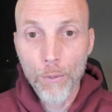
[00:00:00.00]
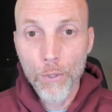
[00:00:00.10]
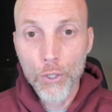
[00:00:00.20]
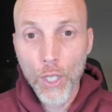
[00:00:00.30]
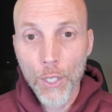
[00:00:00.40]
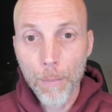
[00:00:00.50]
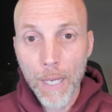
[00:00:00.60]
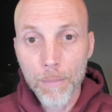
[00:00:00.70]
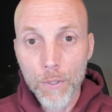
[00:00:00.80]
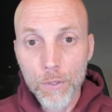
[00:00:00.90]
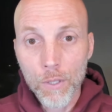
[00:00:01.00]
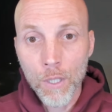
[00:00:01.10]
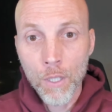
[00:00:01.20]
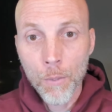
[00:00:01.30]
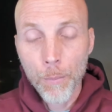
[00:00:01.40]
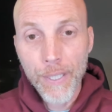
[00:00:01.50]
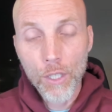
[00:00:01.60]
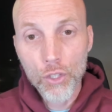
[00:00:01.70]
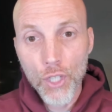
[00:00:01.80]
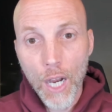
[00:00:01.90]
than John the Baptist.
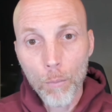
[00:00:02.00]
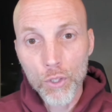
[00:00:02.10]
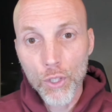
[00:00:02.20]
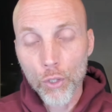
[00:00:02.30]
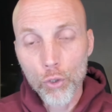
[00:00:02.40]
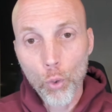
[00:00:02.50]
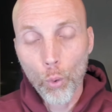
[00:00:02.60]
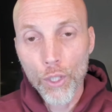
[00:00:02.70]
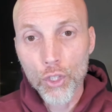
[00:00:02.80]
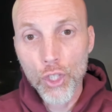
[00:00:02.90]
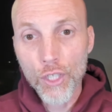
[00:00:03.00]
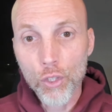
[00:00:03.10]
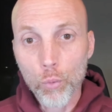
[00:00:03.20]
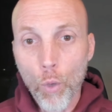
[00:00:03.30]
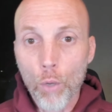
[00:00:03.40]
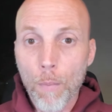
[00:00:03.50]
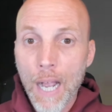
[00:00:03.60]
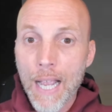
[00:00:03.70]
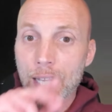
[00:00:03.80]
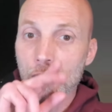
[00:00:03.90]
Because John was in the Jordan and Jesus walked
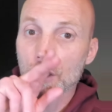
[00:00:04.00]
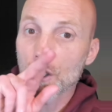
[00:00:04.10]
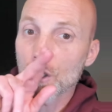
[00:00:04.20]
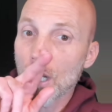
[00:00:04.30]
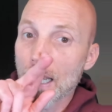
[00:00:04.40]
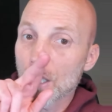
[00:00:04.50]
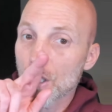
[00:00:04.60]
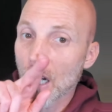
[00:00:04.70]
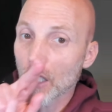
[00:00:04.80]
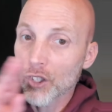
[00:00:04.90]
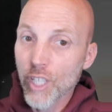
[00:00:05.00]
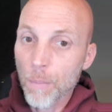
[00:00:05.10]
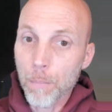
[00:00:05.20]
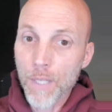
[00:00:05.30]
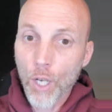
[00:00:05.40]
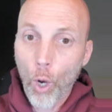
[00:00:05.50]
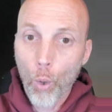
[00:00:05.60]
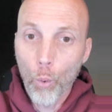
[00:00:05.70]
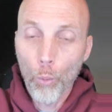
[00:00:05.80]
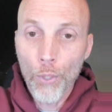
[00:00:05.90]
by and John said,
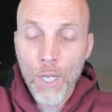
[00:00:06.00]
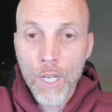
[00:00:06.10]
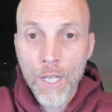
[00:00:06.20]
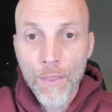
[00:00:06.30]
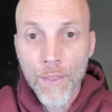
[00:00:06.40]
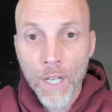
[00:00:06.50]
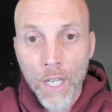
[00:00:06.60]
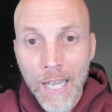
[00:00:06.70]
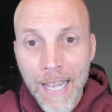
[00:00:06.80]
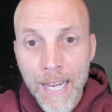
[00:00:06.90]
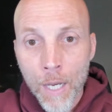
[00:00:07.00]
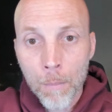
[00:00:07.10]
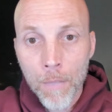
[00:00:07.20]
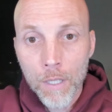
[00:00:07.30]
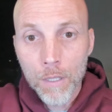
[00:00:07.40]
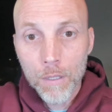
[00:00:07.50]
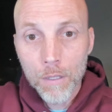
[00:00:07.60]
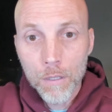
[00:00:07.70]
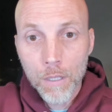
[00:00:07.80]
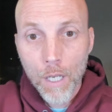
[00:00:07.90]
behold, the Lamb
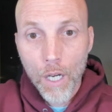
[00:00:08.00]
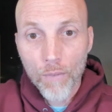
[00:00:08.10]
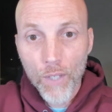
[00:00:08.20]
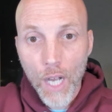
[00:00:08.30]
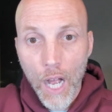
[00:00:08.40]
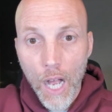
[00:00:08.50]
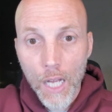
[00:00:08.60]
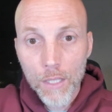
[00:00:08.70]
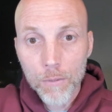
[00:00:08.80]
of God.